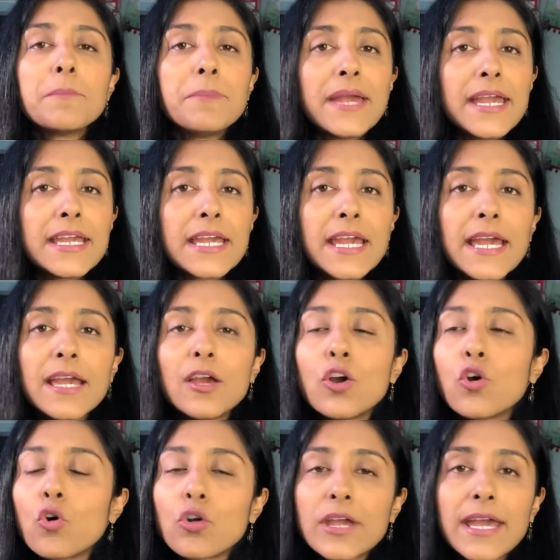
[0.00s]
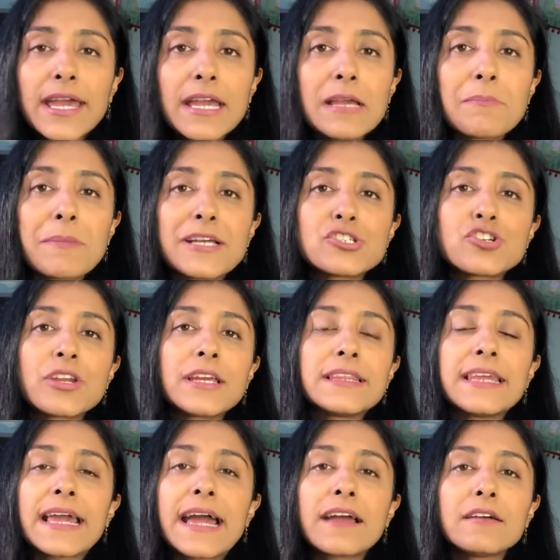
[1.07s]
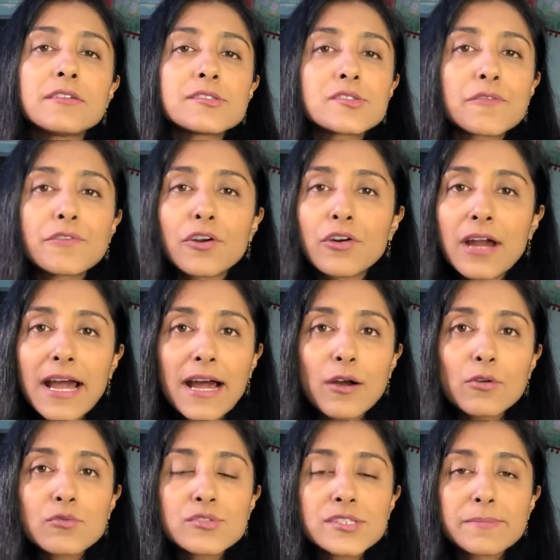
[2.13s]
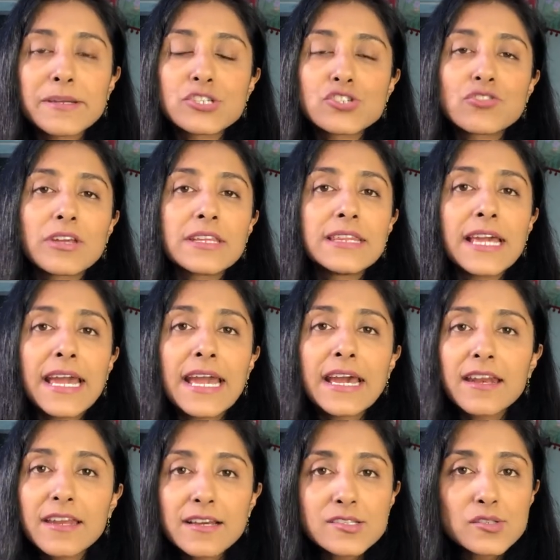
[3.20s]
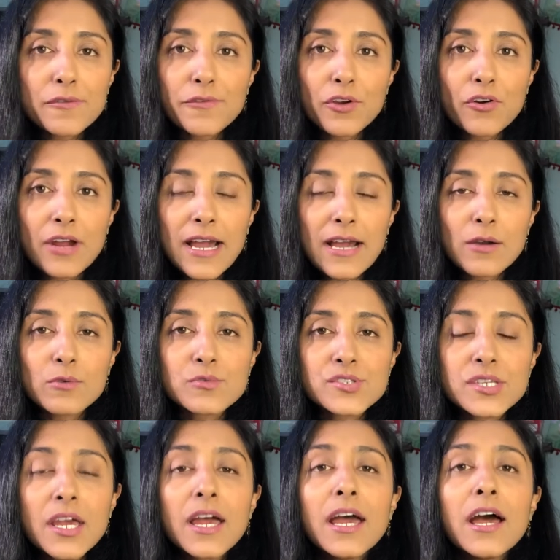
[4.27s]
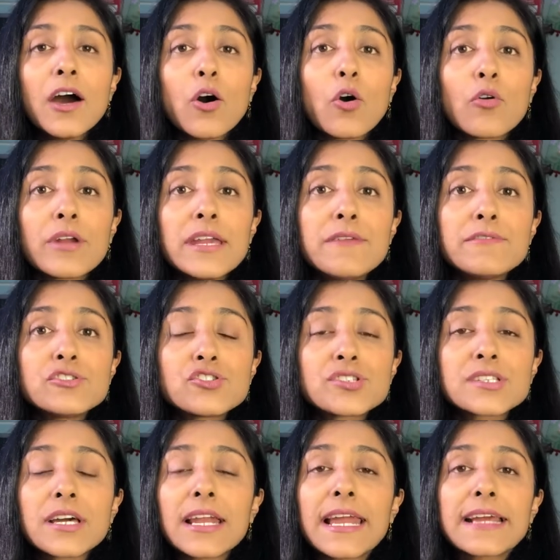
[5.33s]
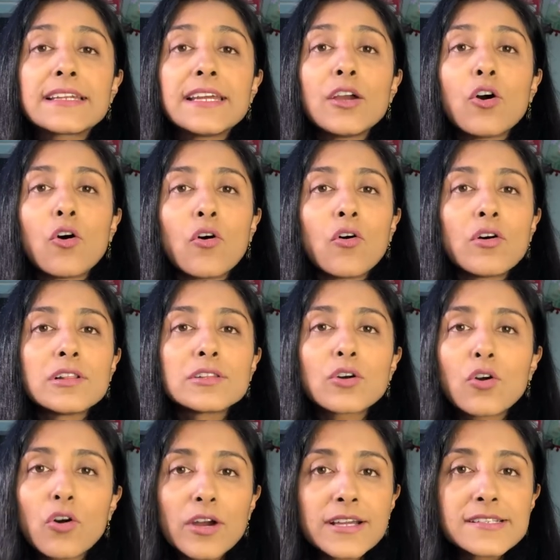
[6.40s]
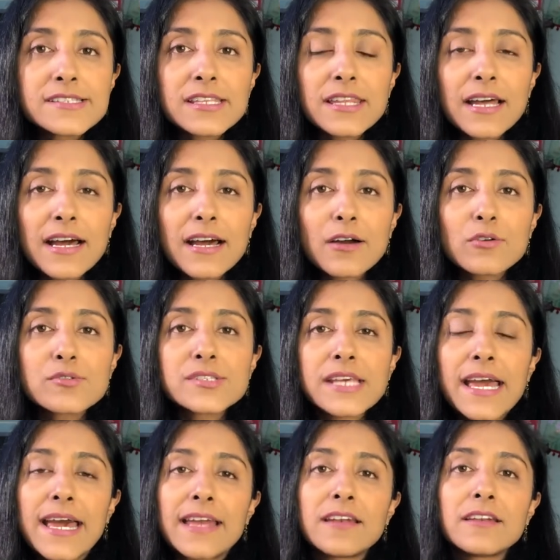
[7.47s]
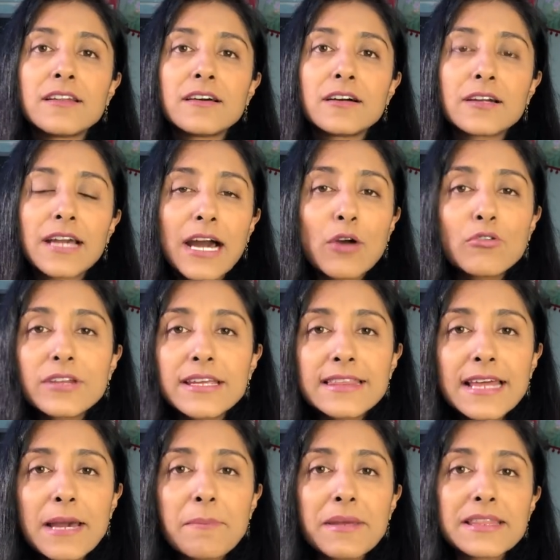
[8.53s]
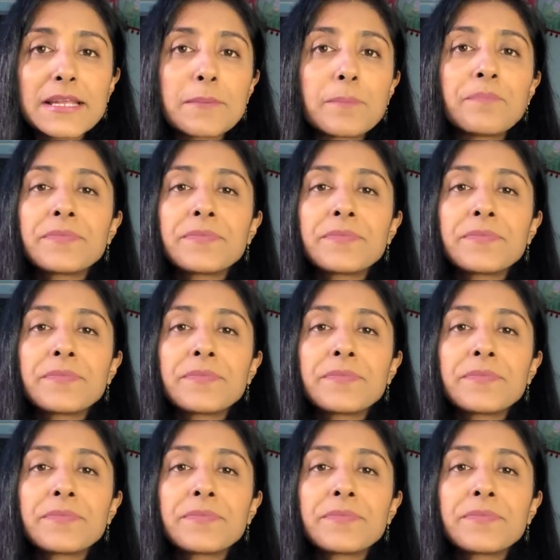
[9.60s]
Baking, cooking, measuring the angles of your house, measuring the areas of your house, or even just collecting all the coins in the house and counting them and then